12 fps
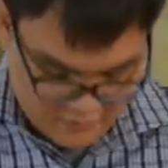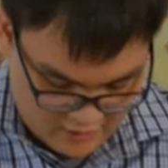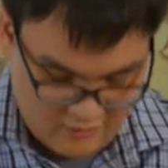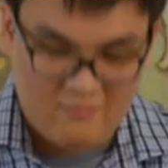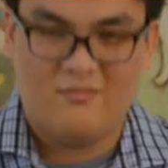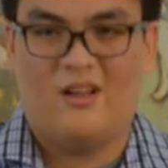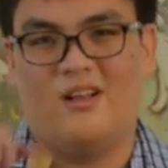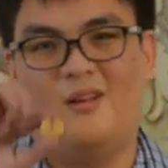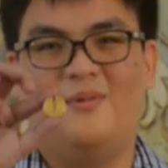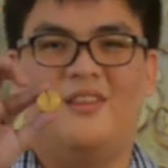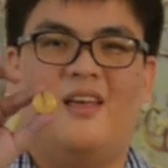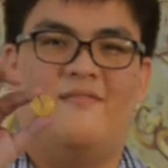well, I'll
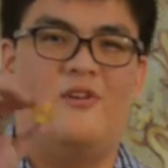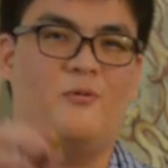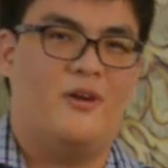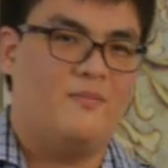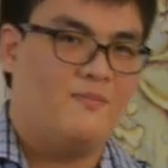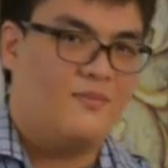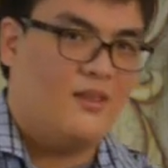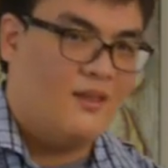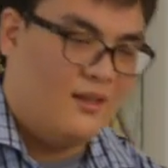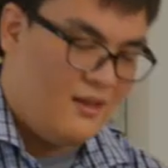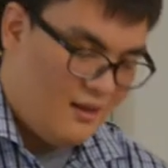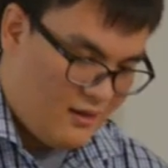be the heavier weight.
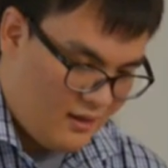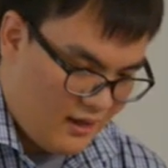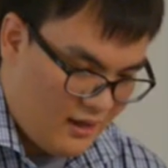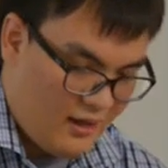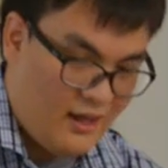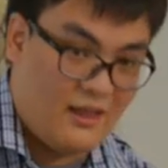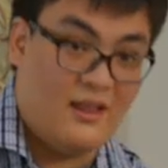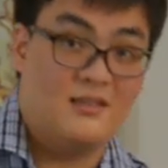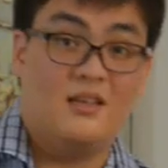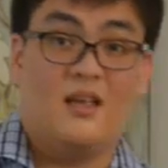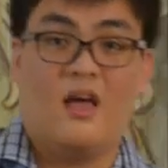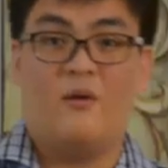And
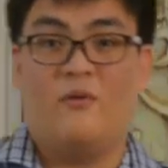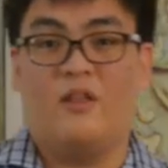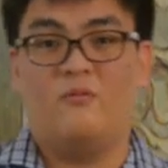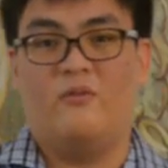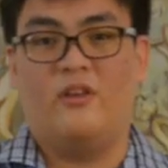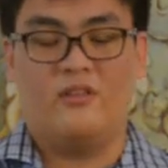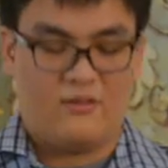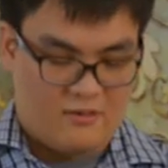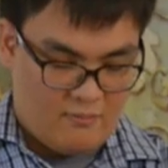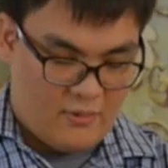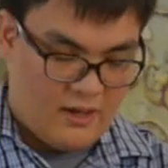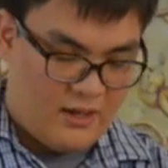let's say I went with
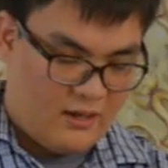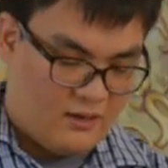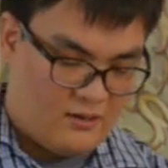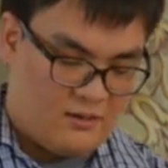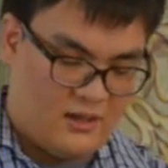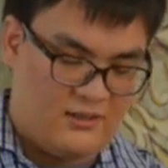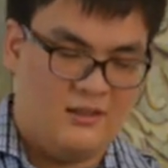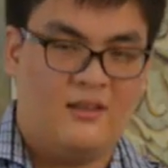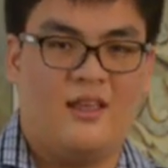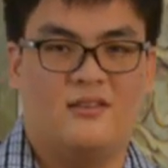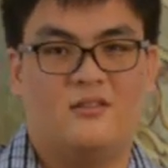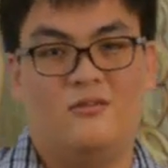my cousin
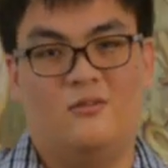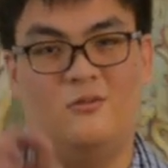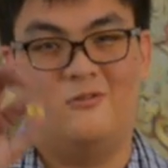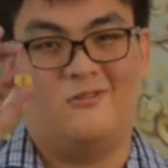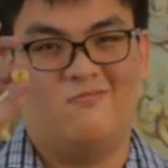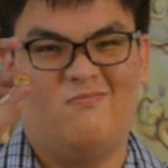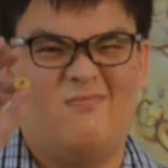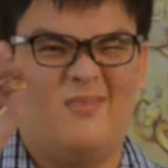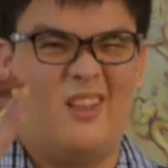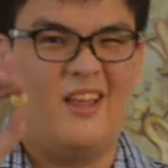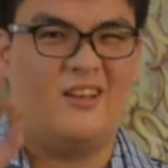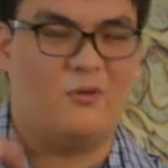Ines, who's
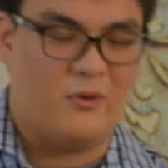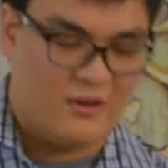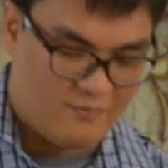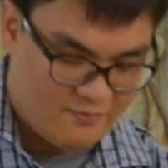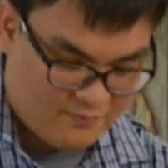the lighter weight.